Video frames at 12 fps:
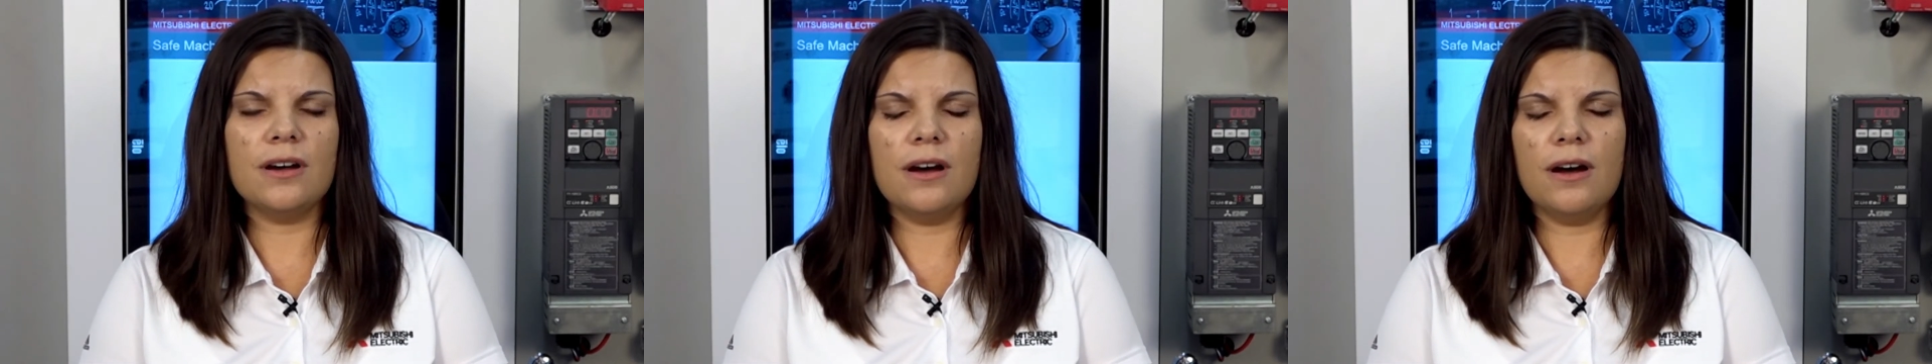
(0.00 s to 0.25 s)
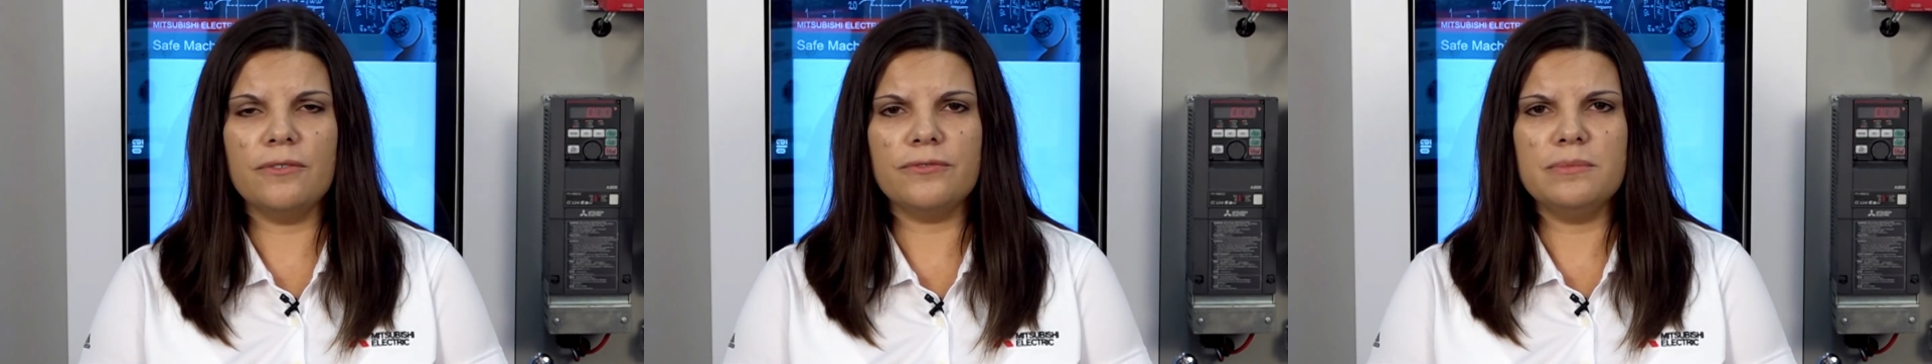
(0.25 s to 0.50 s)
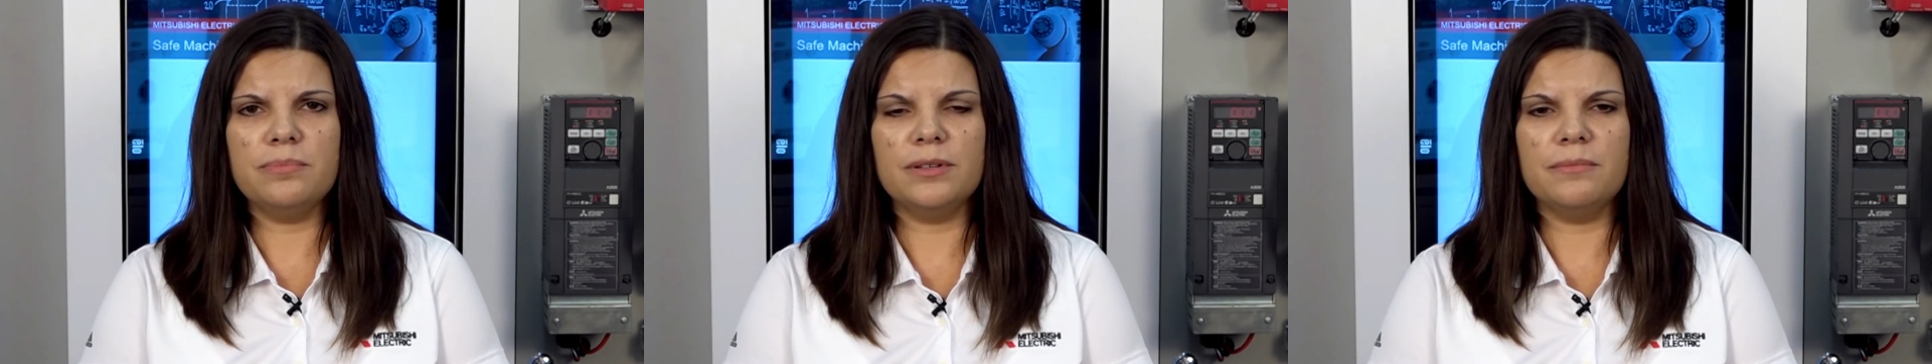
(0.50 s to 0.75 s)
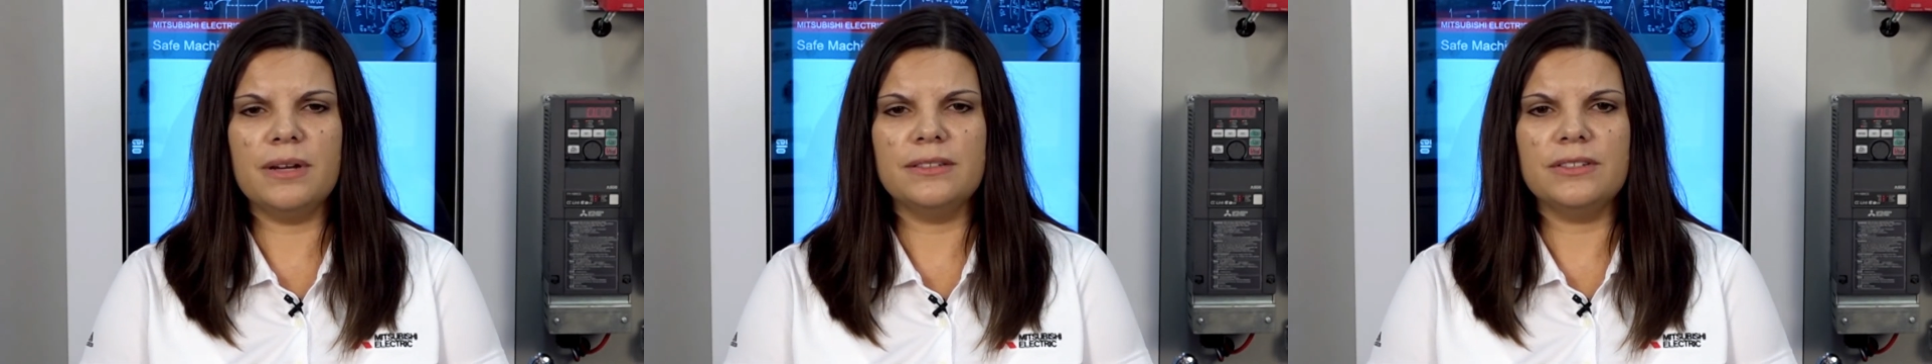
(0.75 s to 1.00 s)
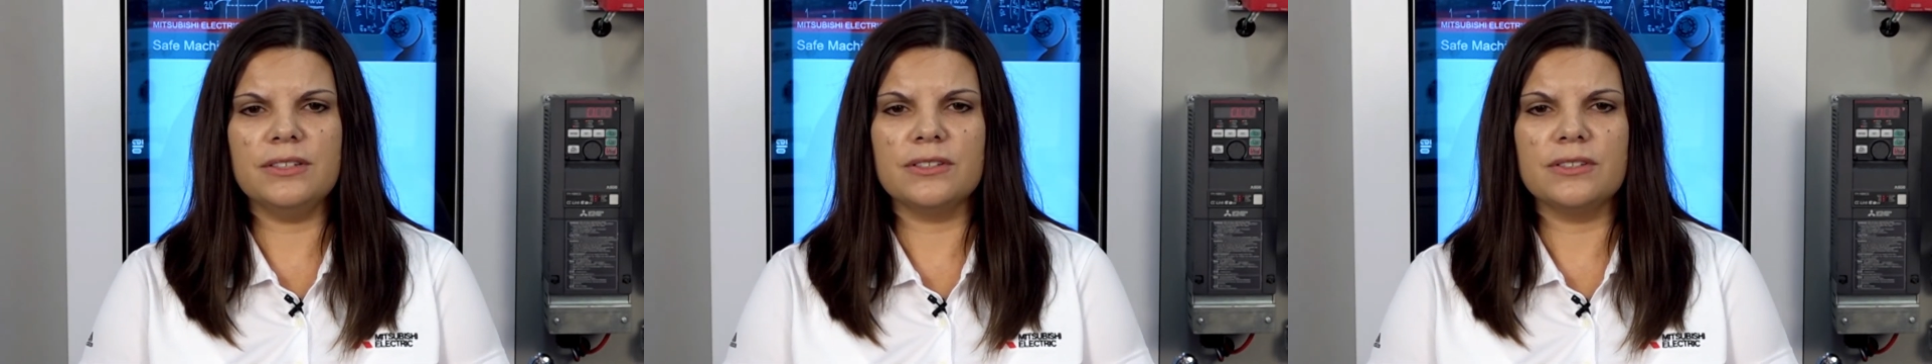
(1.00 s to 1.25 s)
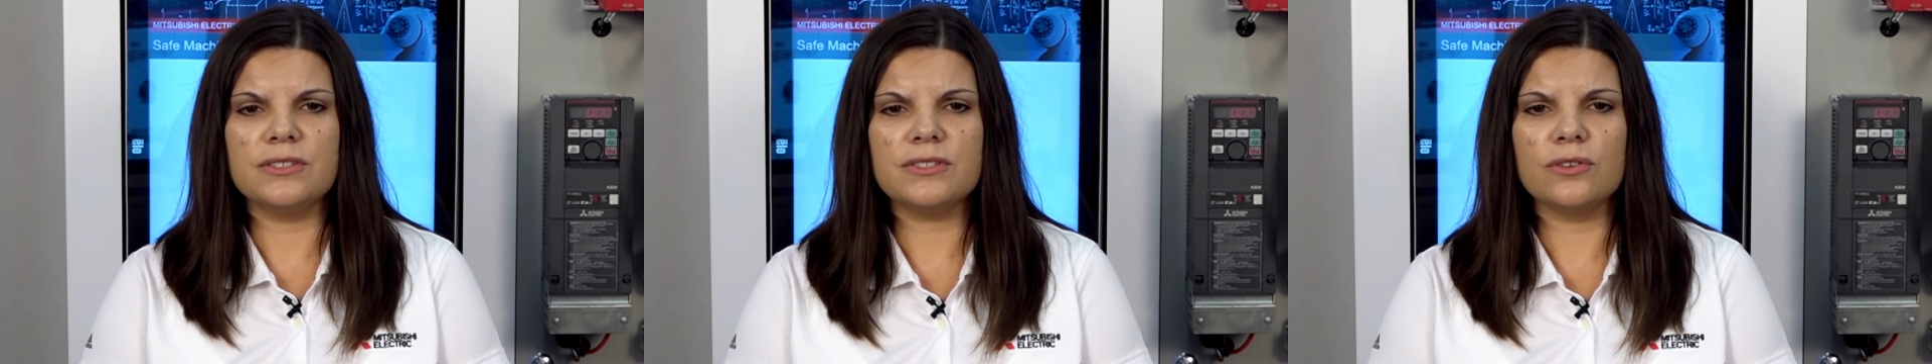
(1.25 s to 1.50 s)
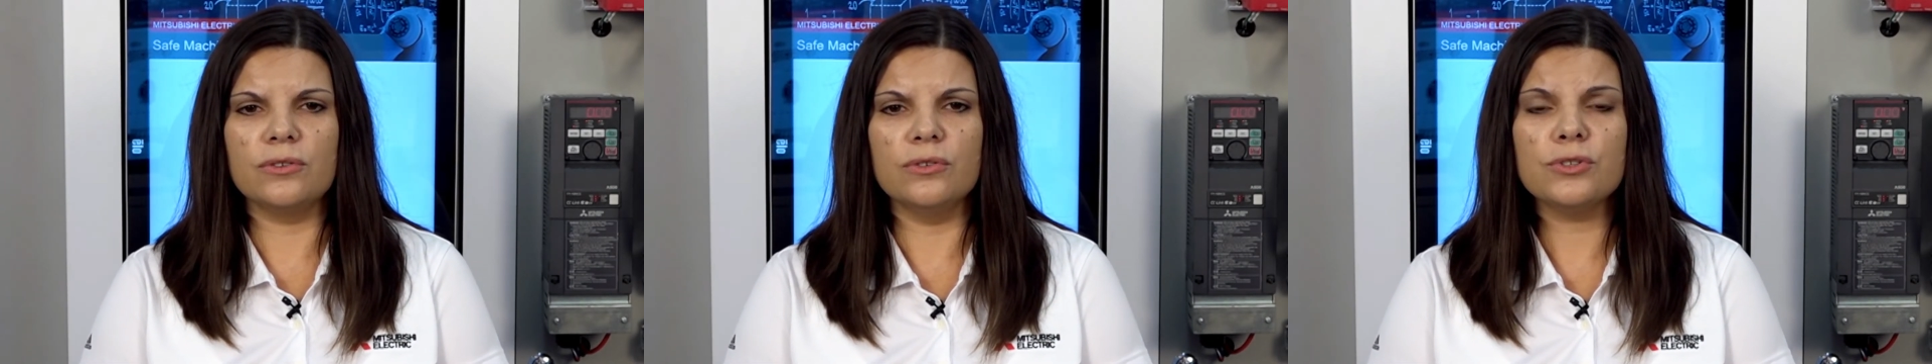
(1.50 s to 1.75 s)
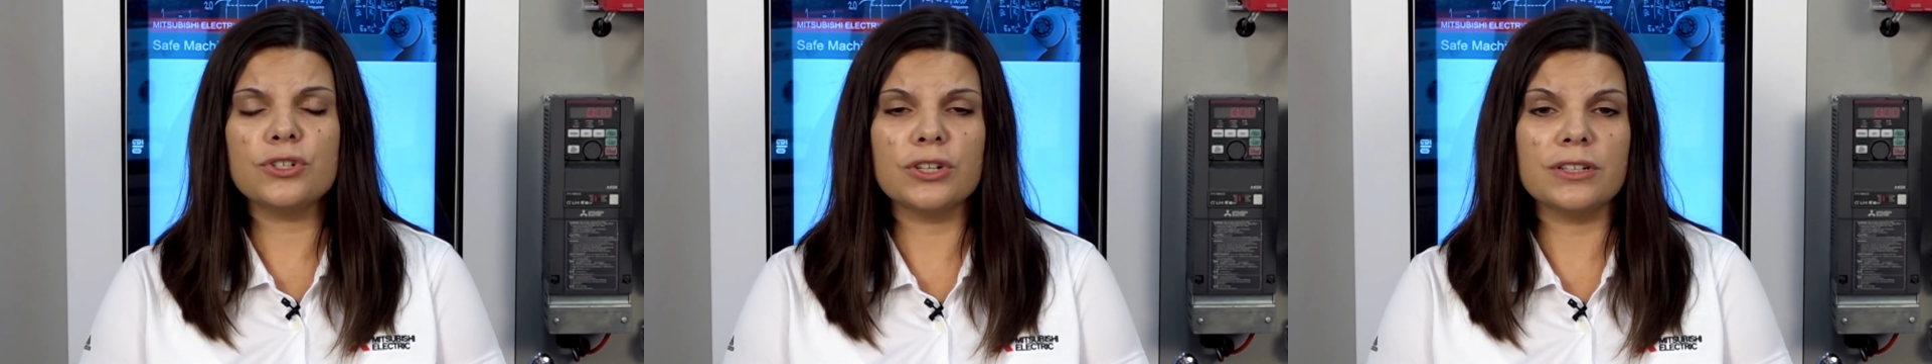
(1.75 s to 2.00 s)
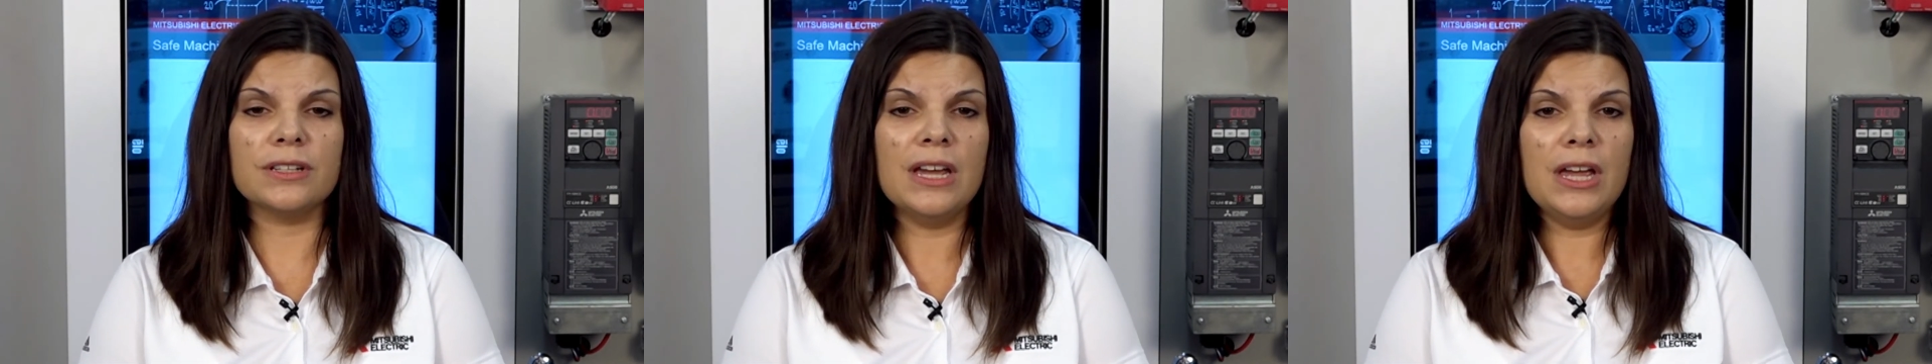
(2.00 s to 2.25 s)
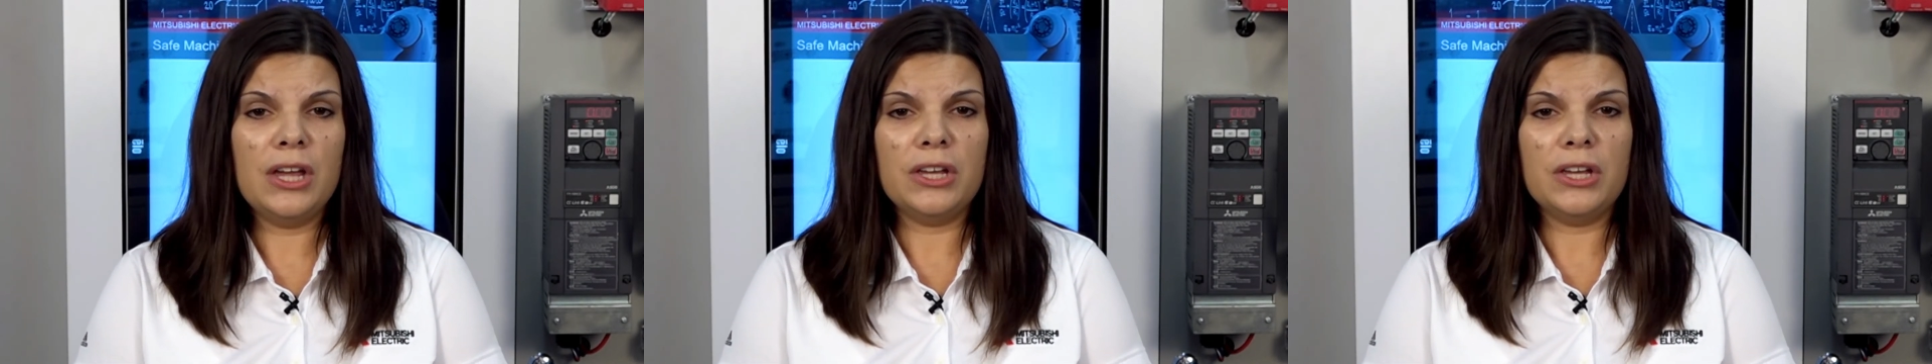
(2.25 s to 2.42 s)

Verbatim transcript: of implementing this solution,